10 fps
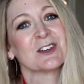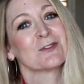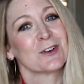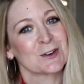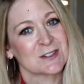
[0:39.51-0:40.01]
The
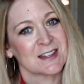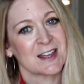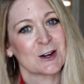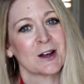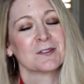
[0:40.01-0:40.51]
first
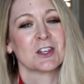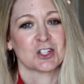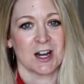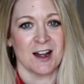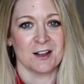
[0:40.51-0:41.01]
letter of the
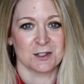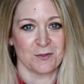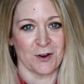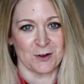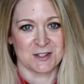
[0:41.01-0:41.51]
child's
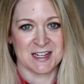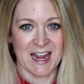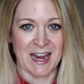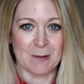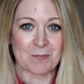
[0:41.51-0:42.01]
first
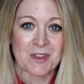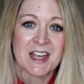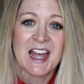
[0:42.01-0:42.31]
name.